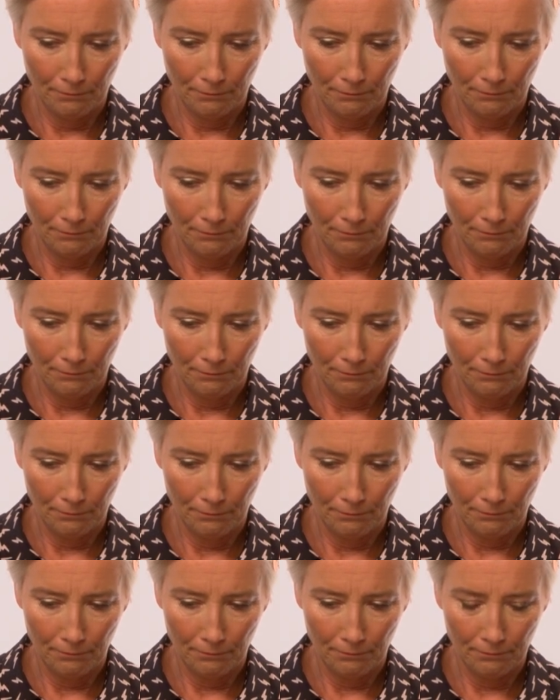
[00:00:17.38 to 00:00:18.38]

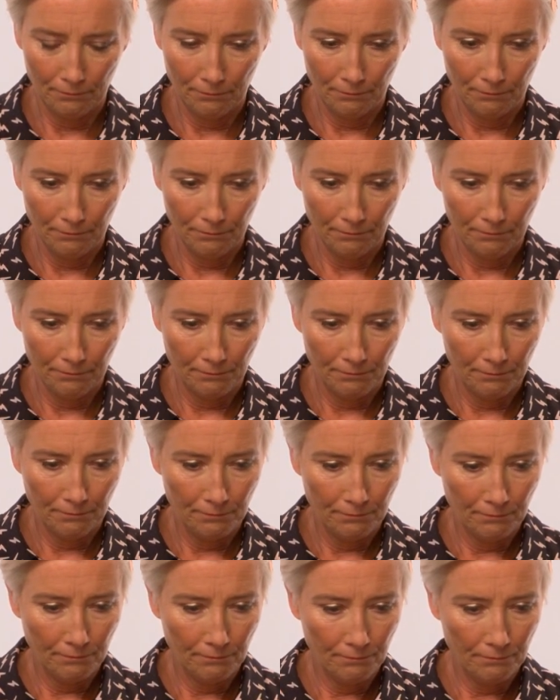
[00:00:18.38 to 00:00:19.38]

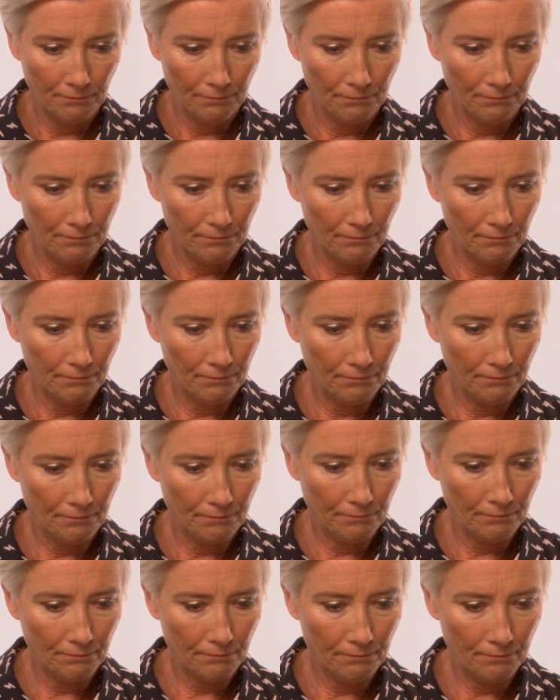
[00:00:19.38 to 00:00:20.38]

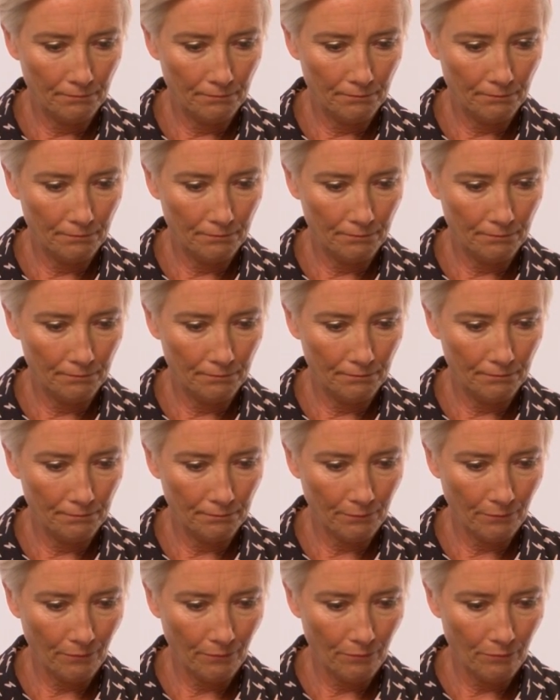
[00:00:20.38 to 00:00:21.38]

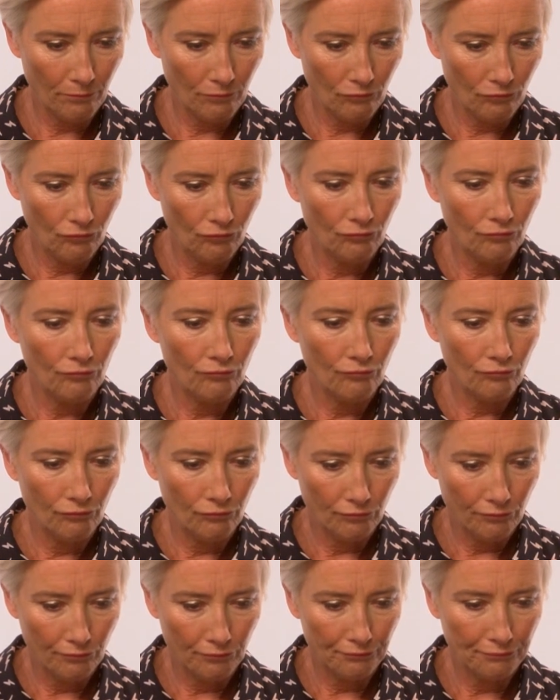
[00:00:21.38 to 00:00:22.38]

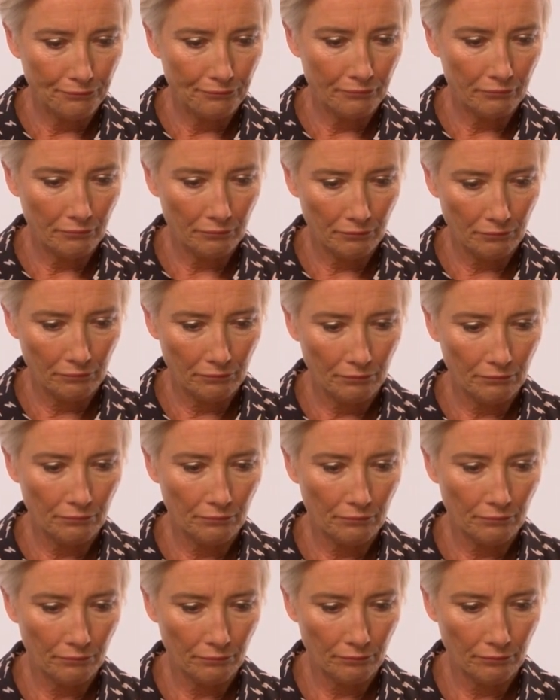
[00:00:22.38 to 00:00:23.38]

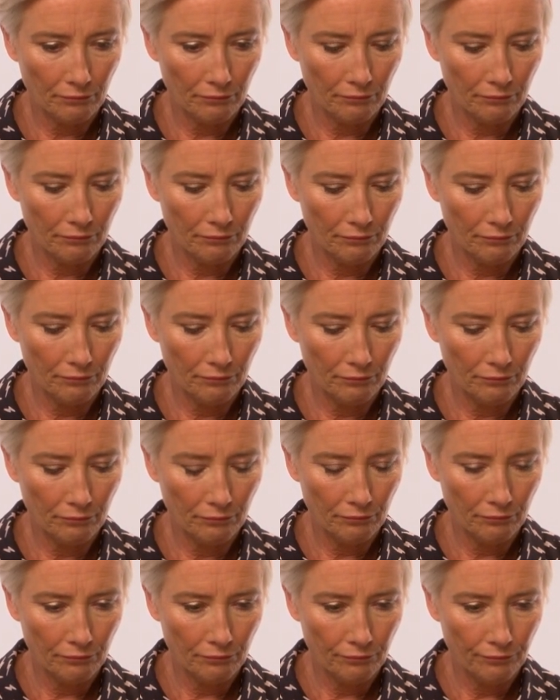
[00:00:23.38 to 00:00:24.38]

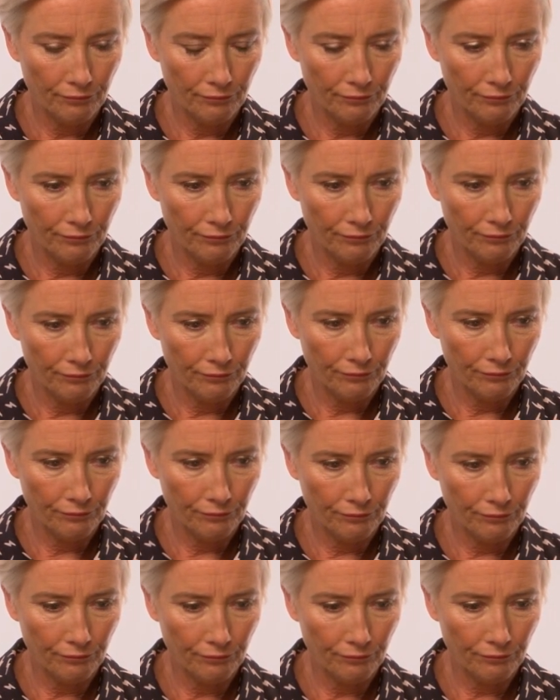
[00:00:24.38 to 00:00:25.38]

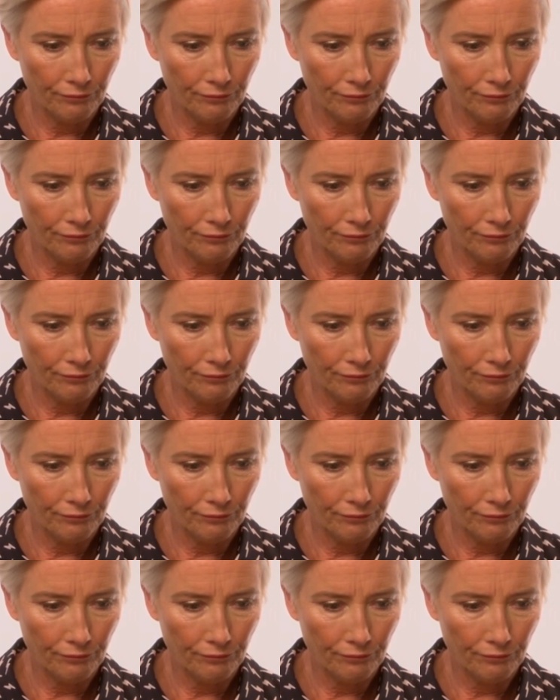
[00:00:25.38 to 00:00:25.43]
(silent)